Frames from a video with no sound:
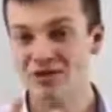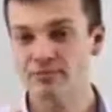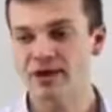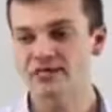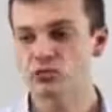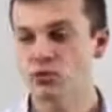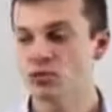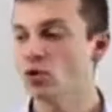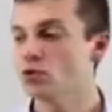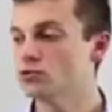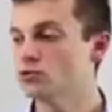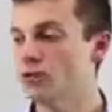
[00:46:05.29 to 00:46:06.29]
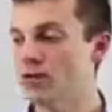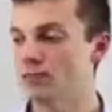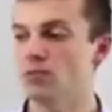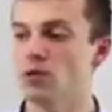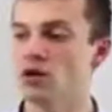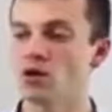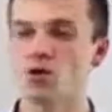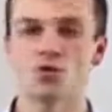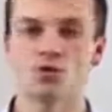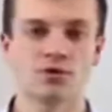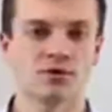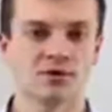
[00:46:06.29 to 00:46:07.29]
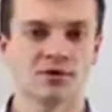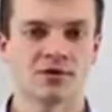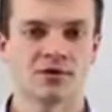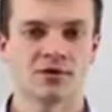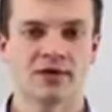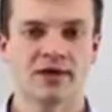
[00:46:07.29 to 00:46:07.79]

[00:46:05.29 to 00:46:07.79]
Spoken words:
Direct buys is when you go to a blog owner